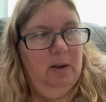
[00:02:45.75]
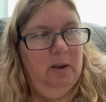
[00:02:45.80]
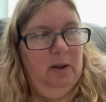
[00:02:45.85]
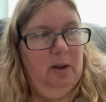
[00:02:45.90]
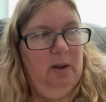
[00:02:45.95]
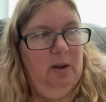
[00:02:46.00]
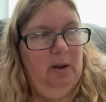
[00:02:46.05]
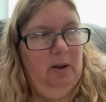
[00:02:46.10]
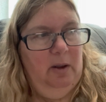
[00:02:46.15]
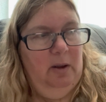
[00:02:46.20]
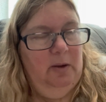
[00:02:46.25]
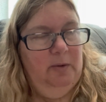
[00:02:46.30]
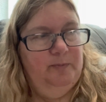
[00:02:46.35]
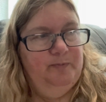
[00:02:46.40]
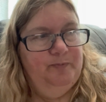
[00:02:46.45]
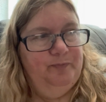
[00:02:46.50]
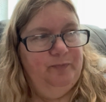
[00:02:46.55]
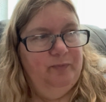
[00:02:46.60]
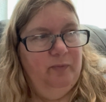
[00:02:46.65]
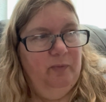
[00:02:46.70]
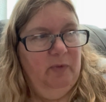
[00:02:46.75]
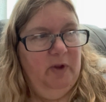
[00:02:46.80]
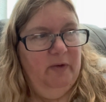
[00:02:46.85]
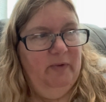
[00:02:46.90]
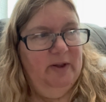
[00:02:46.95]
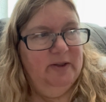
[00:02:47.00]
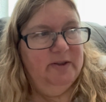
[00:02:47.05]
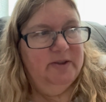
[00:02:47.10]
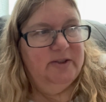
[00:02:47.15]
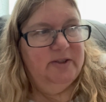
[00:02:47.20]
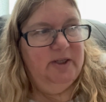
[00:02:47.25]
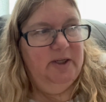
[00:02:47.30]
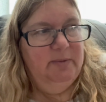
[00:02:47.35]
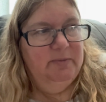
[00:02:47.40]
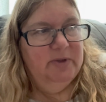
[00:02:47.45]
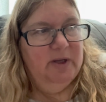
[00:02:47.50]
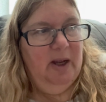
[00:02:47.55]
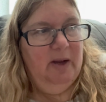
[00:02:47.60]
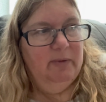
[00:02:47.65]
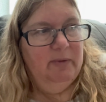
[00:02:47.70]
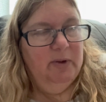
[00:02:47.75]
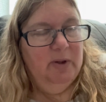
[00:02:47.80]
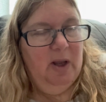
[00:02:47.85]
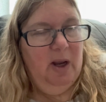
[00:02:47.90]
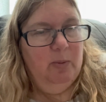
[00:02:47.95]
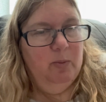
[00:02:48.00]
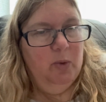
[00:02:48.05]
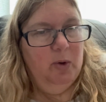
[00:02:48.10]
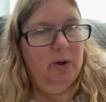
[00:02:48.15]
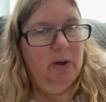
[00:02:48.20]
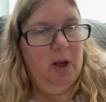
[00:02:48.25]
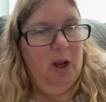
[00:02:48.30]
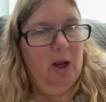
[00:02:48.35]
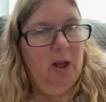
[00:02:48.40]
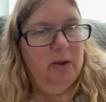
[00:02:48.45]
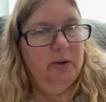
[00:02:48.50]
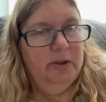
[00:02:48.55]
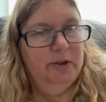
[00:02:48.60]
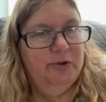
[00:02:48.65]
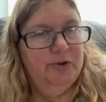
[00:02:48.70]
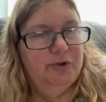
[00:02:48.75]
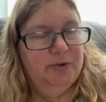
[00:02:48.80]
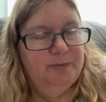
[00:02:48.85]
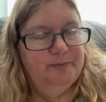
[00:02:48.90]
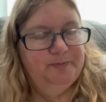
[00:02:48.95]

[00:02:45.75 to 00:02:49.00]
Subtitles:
that seem to have a lot more knowledge